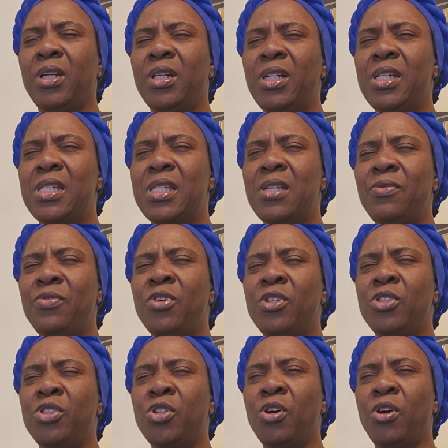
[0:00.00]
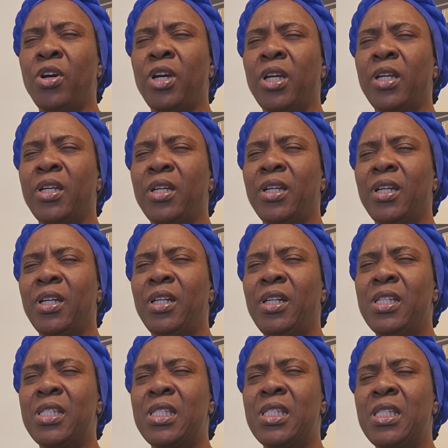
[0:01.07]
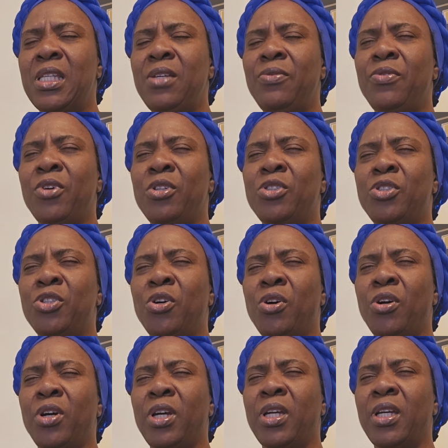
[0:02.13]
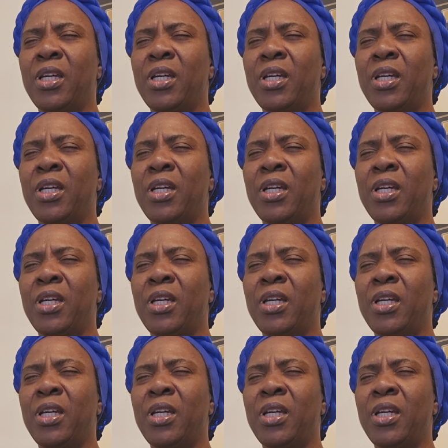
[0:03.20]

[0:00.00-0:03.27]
Receive your joy. Receive your joy